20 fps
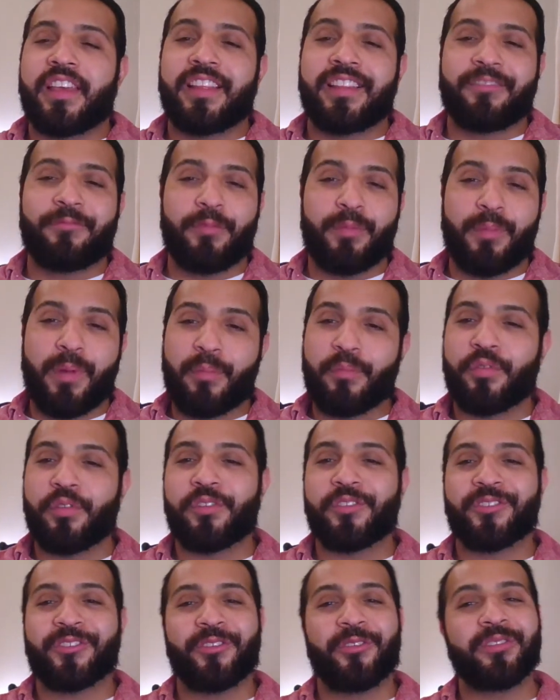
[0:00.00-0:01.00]
remember,
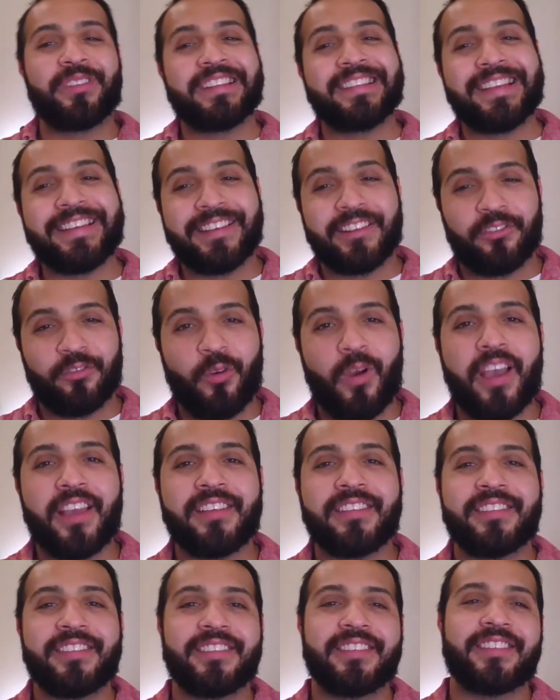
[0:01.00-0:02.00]
you can only take it
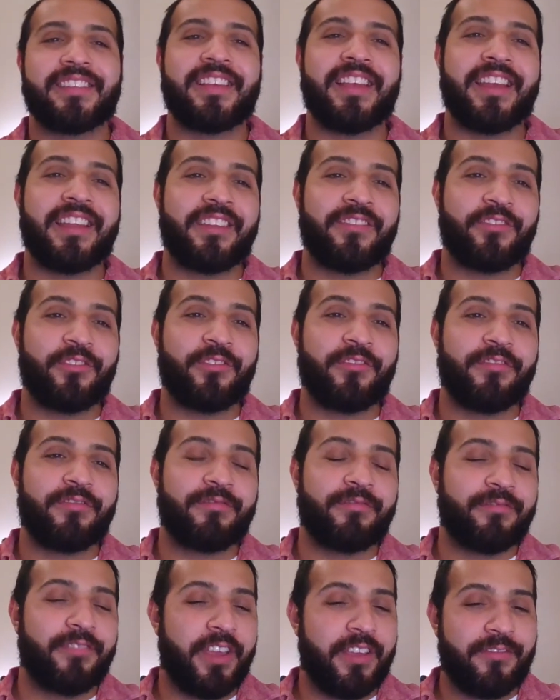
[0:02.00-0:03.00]
twice. And if you
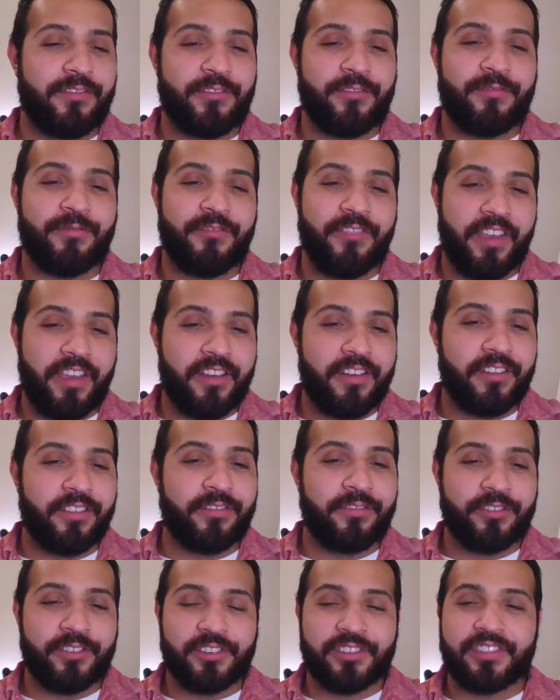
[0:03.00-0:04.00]
fail the
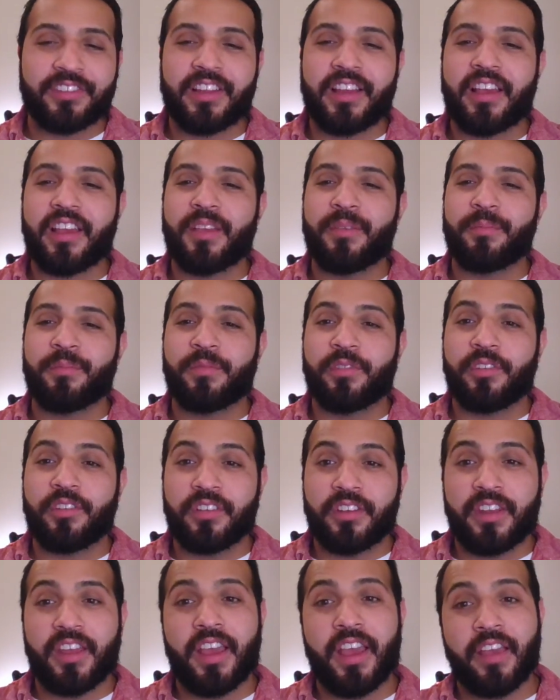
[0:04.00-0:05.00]
first time, you're
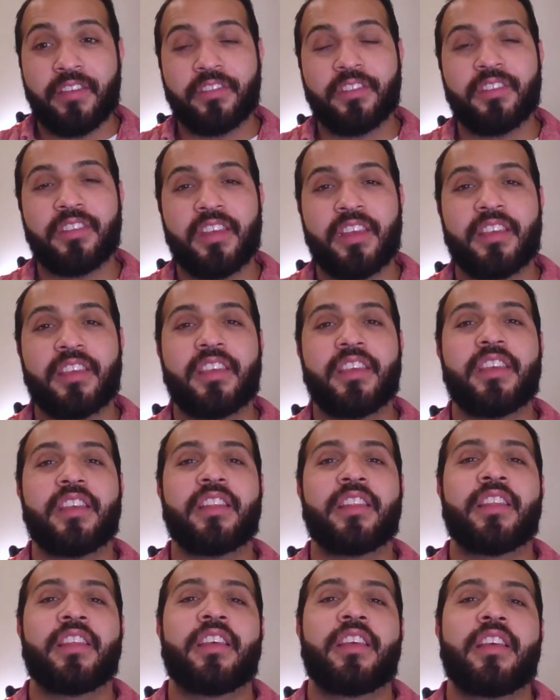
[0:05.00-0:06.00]
gonna have to take it
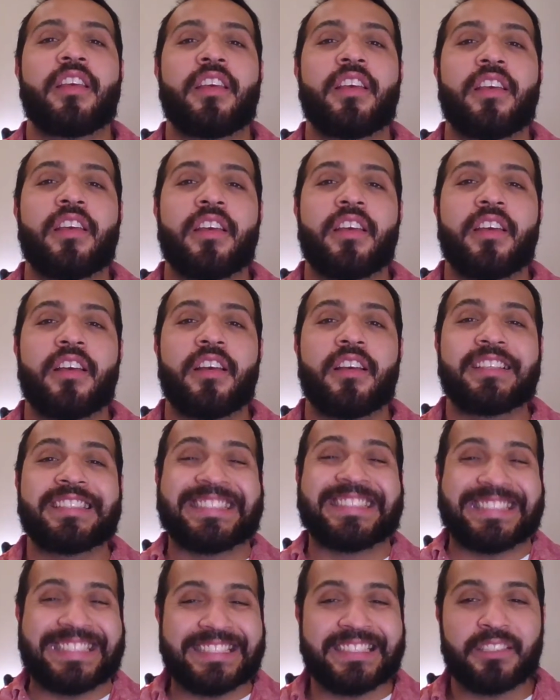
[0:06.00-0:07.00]

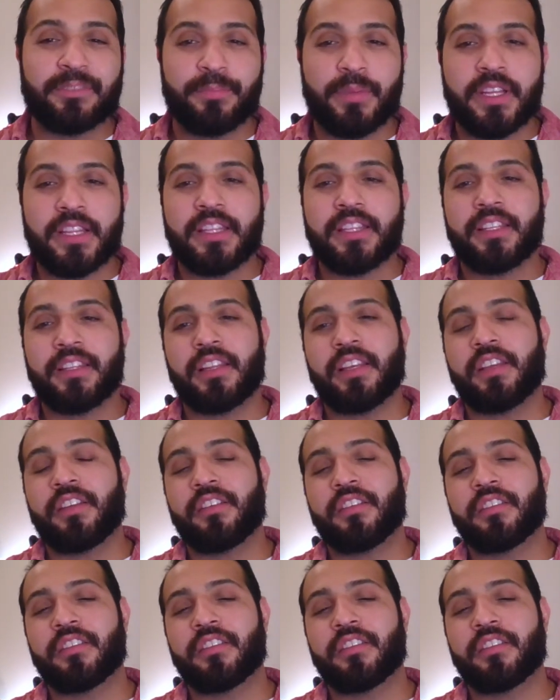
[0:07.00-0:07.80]
6 months later.